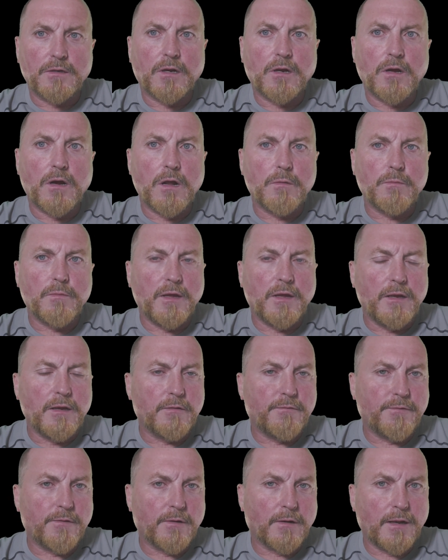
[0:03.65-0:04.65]
Conway here
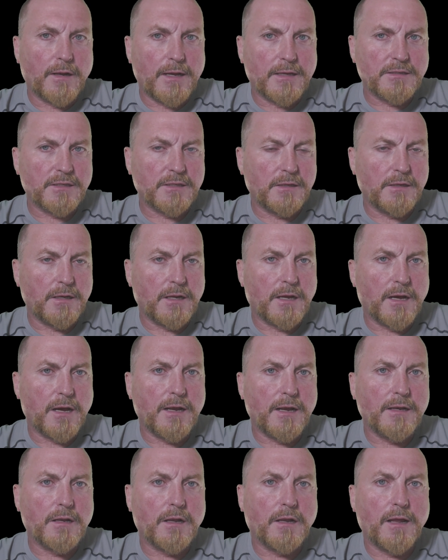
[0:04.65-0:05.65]
for Lesson
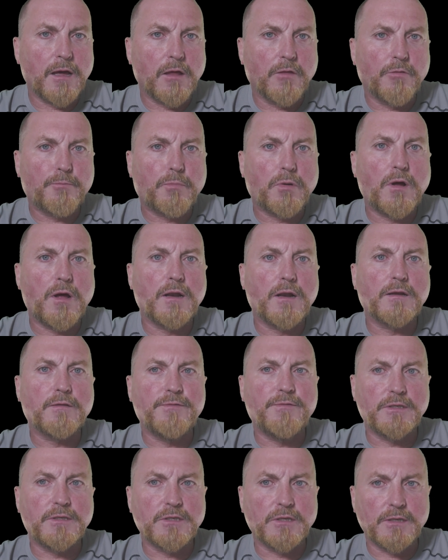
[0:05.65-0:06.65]
9 on Health Product
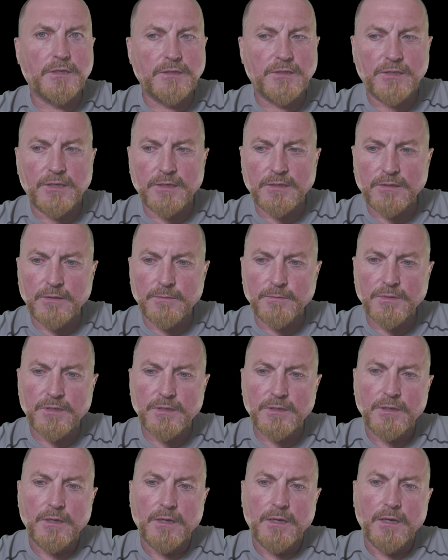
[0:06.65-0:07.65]
Vigilance
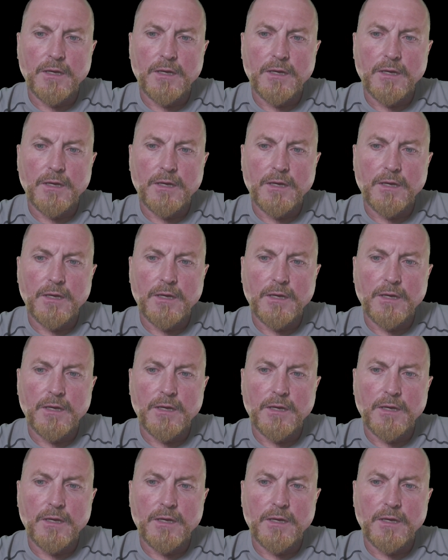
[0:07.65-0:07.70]
Systems.